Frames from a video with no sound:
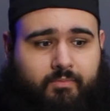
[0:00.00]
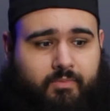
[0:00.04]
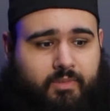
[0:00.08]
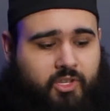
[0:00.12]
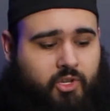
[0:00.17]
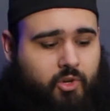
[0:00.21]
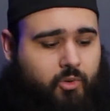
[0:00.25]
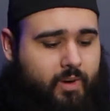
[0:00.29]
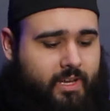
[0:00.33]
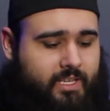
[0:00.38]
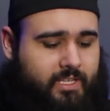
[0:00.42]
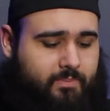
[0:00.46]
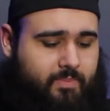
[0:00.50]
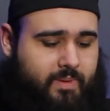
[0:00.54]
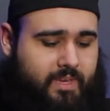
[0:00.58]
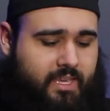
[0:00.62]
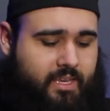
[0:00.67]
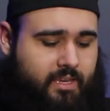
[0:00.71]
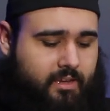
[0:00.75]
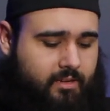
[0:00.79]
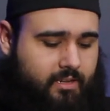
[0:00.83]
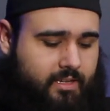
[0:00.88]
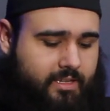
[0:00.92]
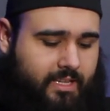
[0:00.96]

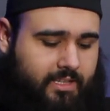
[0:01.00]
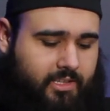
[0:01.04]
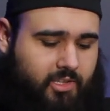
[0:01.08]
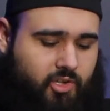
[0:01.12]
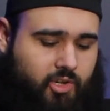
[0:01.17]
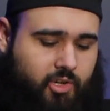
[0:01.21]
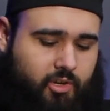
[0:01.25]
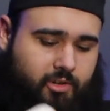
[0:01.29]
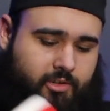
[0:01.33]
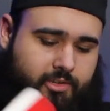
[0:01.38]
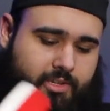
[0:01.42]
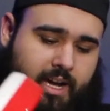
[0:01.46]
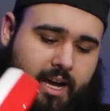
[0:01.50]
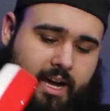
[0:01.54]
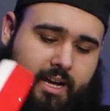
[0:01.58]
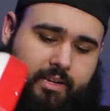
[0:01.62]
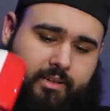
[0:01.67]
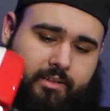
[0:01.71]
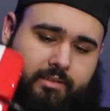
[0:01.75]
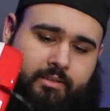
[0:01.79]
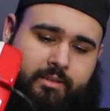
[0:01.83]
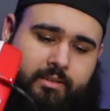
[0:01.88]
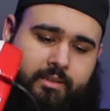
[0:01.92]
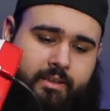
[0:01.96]
USB connected to your
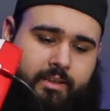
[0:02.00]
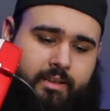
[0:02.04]
dock.